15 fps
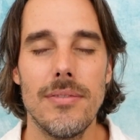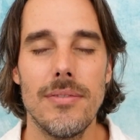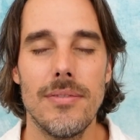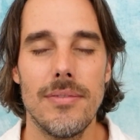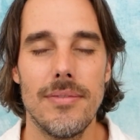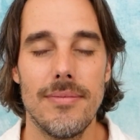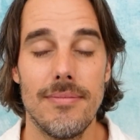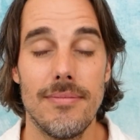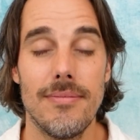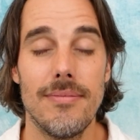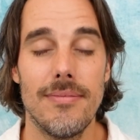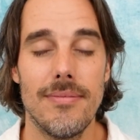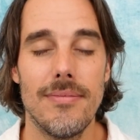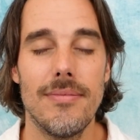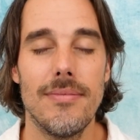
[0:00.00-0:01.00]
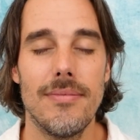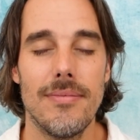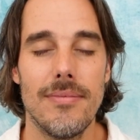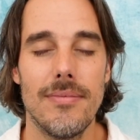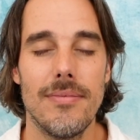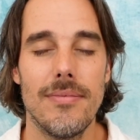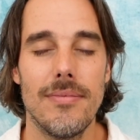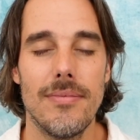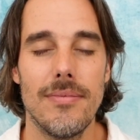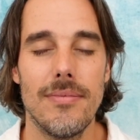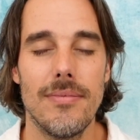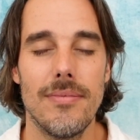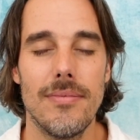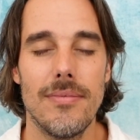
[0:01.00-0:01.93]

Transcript: (silence)